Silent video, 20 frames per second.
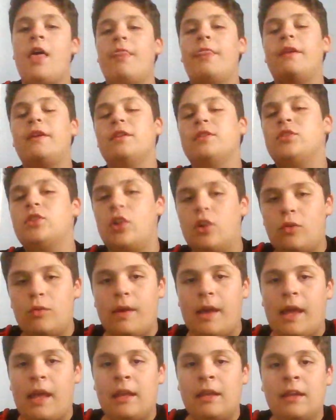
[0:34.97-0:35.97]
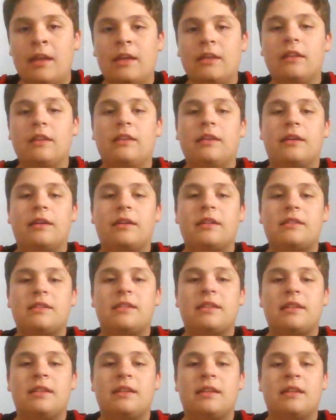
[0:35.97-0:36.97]
There's no way that they're going to
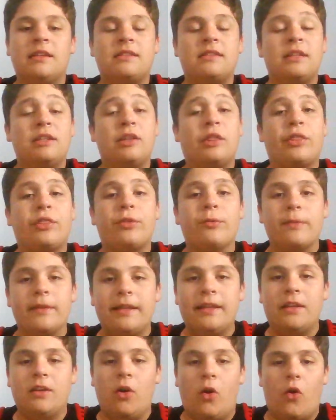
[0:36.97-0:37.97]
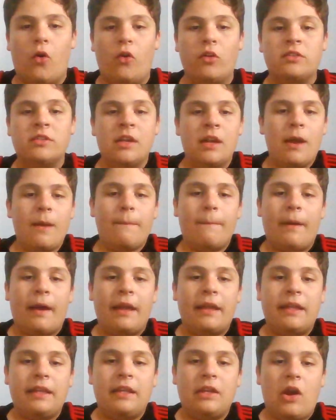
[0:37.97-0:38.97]
see concede three goals
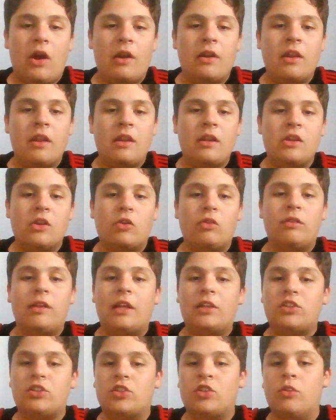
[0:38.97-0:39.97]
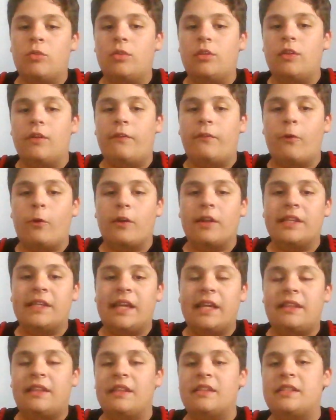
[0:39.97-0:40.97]
by Ion Nicolaescu in the
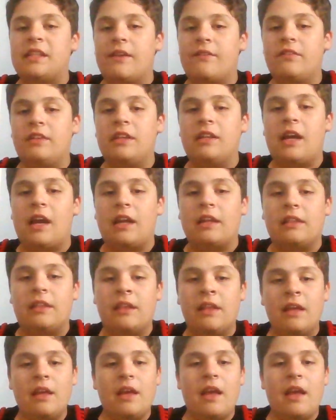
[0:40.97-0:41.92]
48th and 79th,